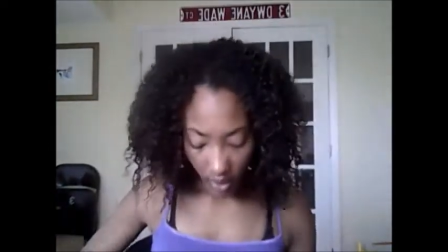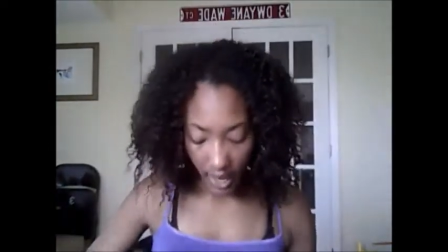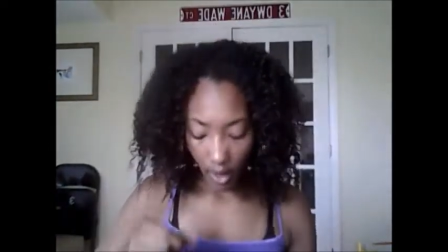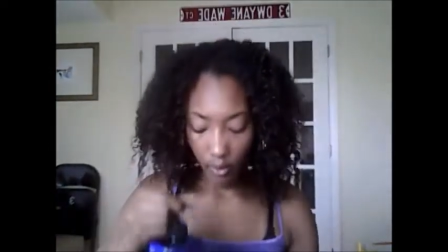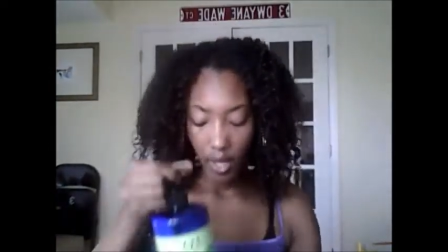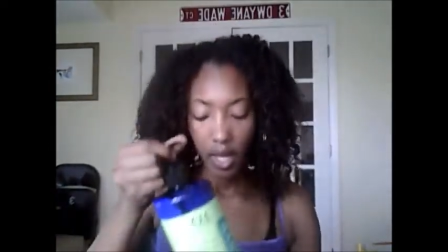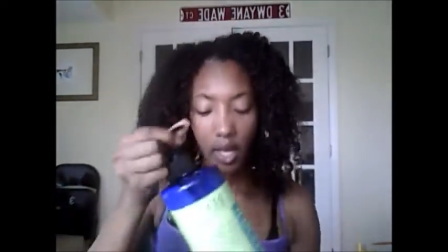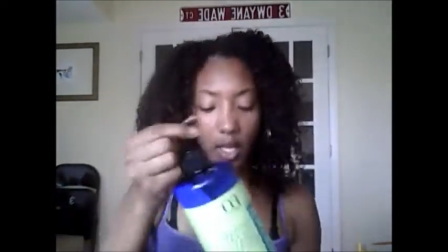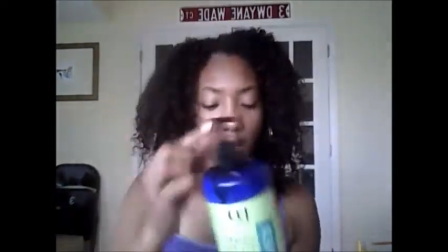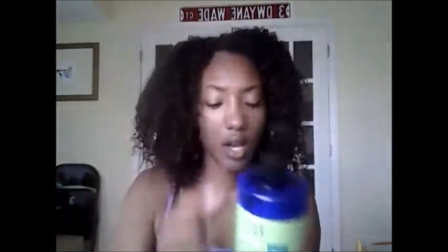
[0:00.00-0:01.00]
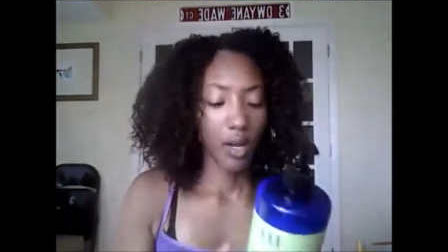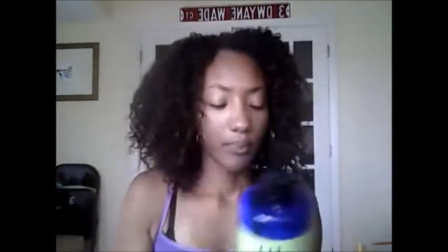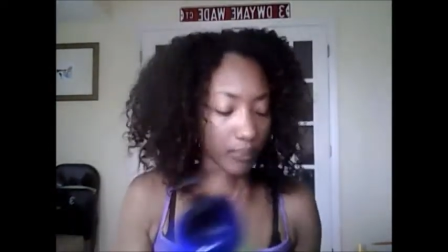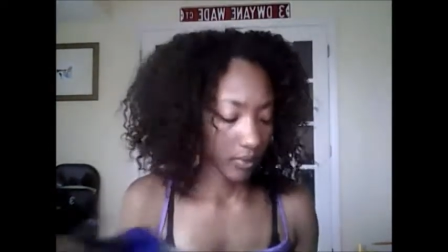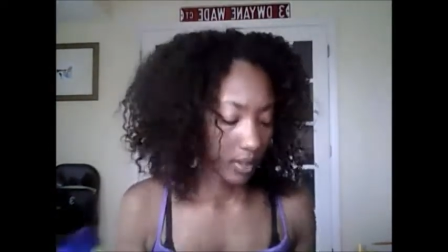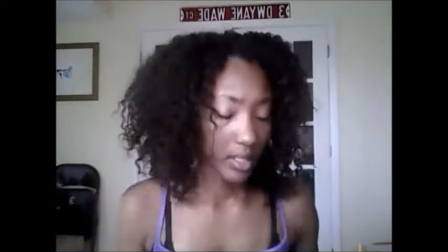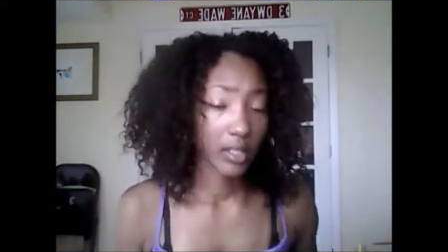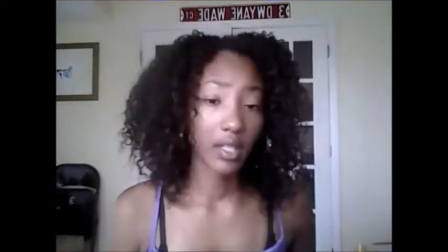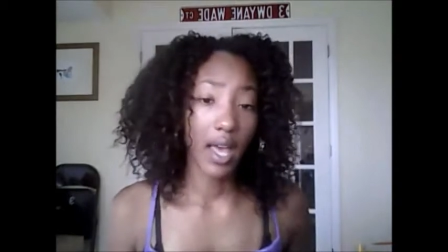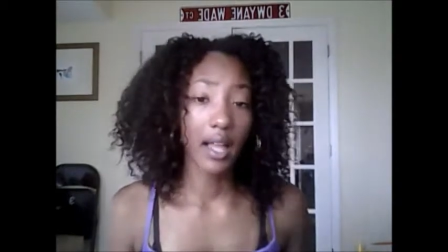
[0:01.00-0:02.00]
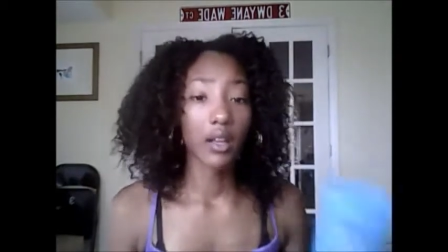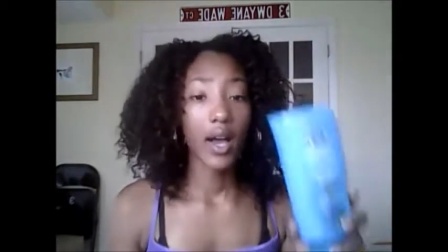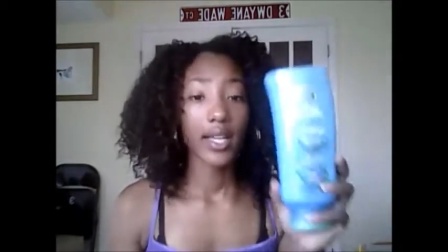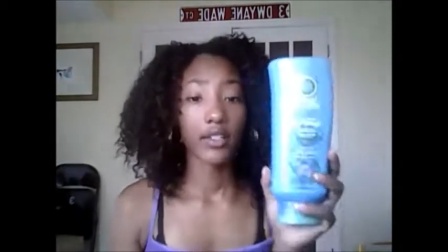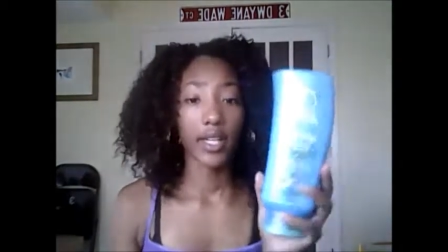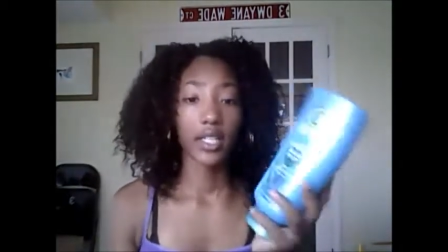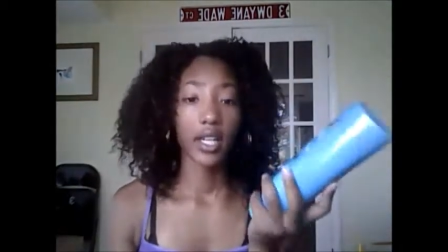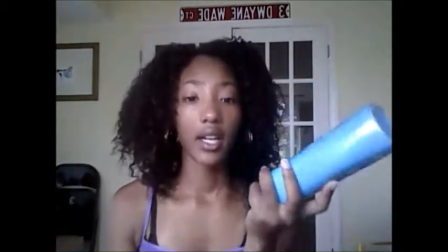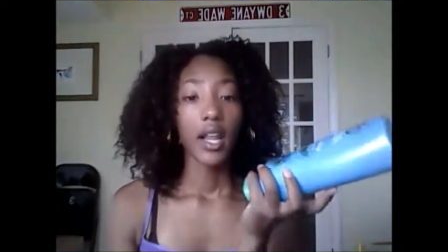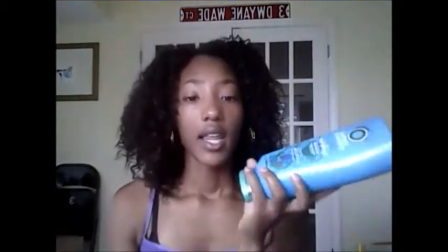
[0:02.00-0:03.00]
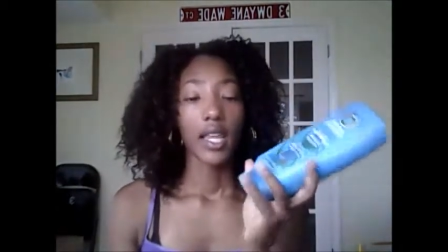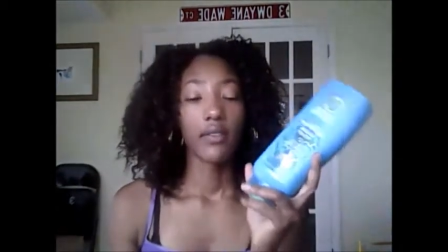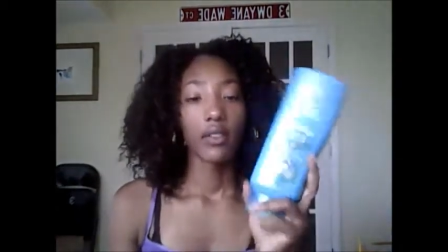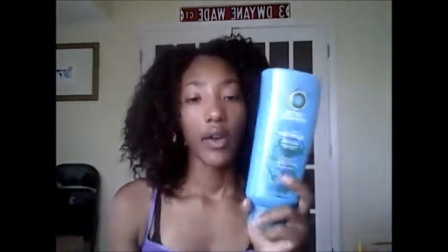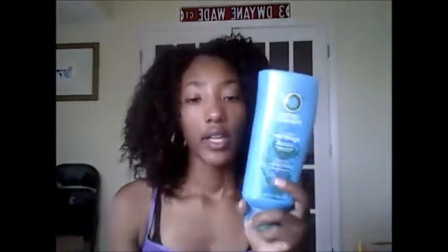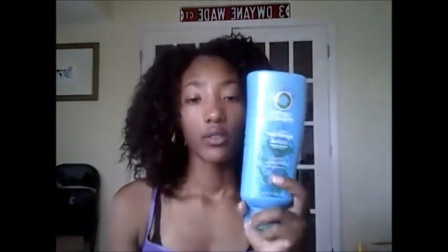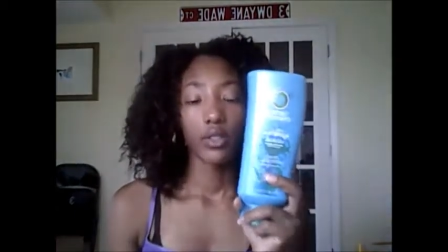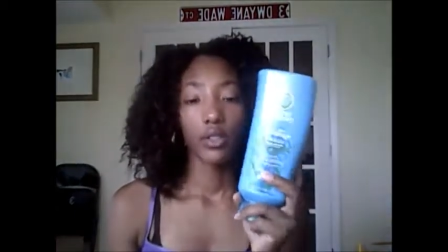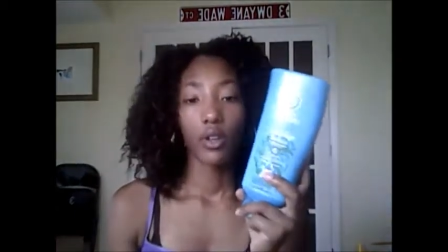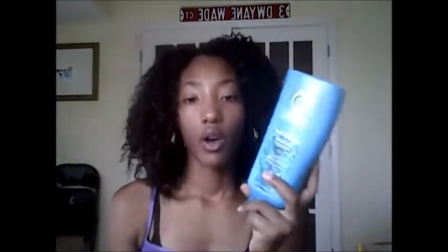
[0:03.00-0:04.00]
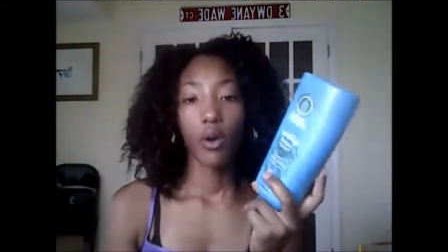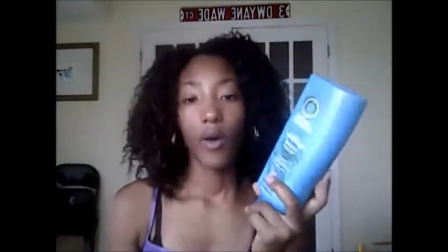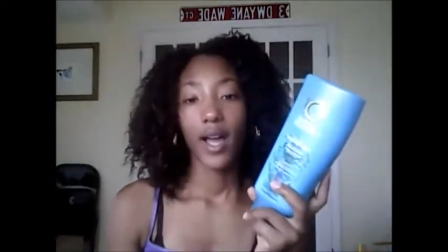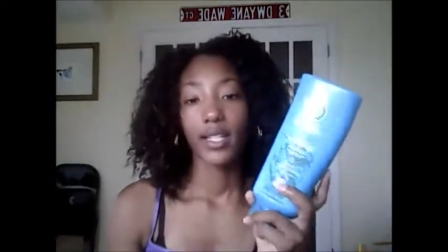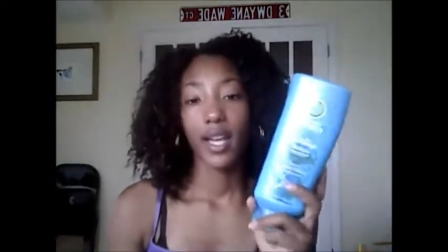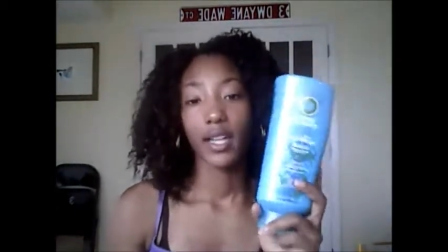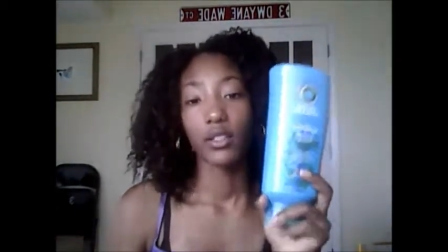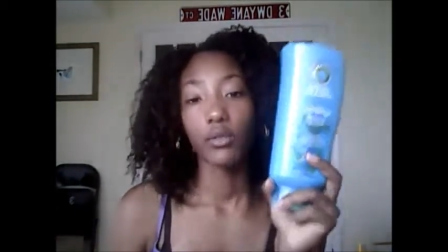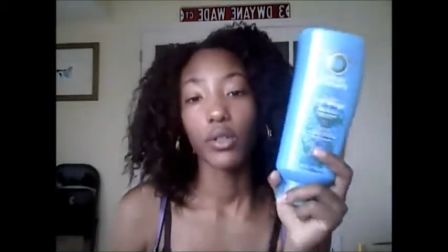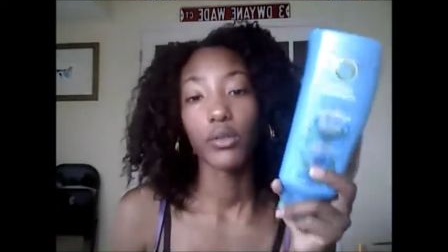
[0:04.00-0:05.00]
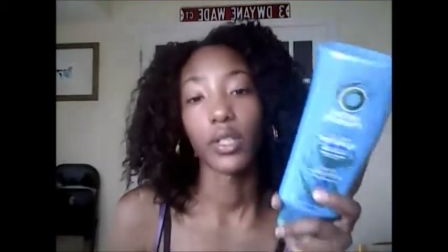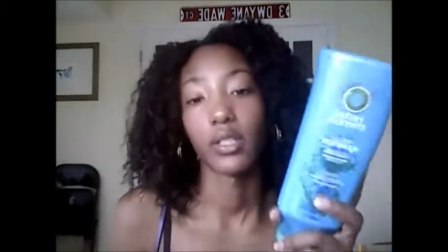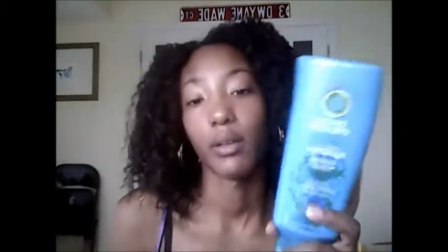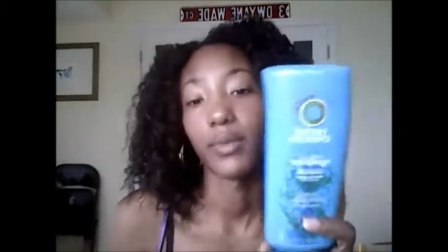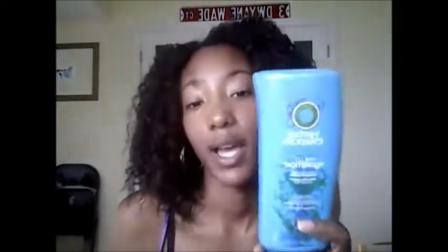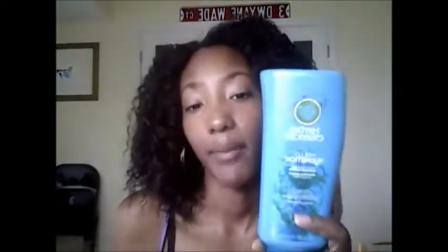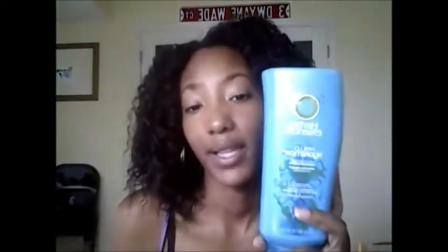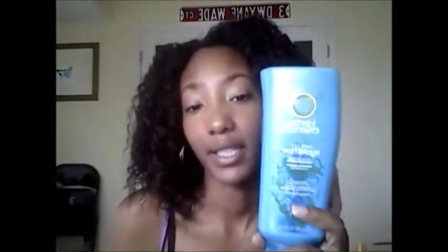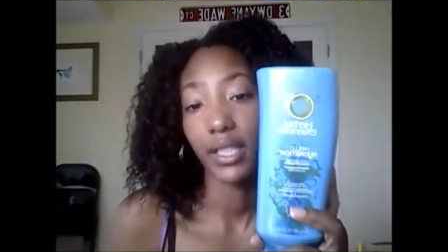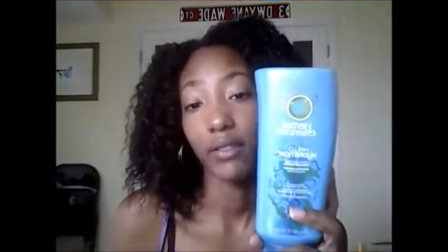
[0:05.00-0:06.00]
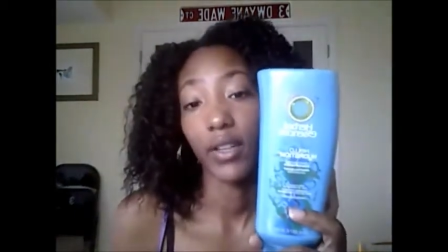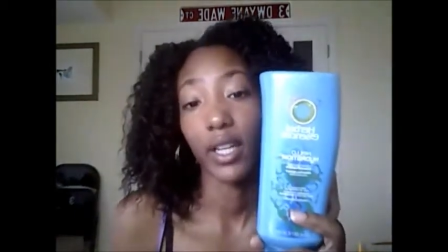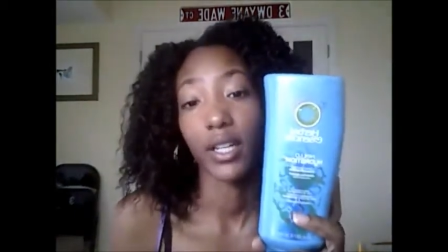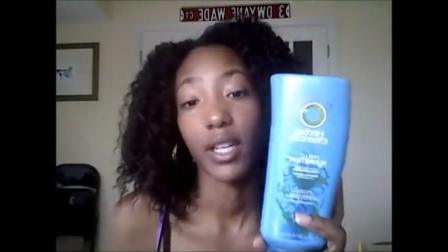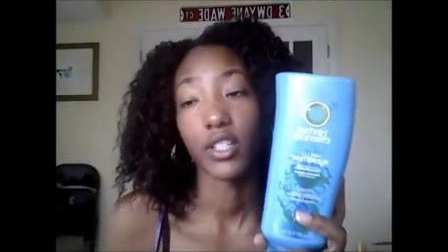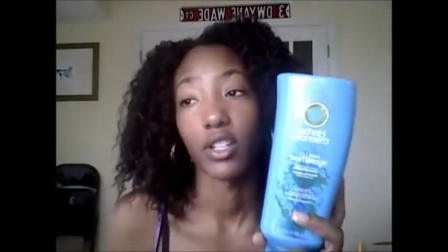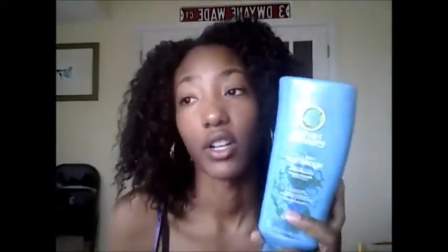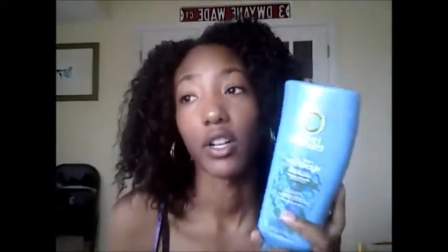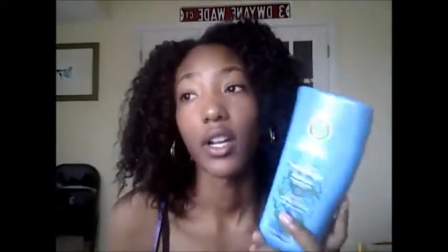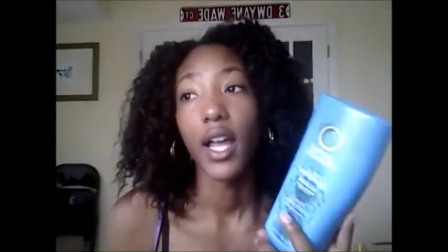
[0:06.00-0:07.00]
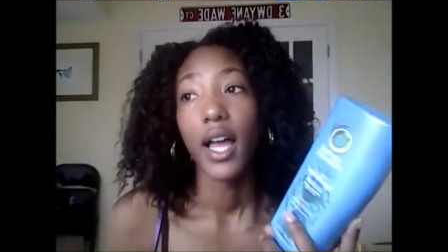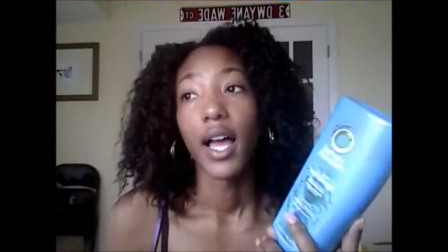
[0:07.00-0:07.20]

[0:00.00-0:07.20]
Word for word: now, um, this Hello Hydration, even though I use it to co-wash, I do use it sometimes as a leave-in conditioner.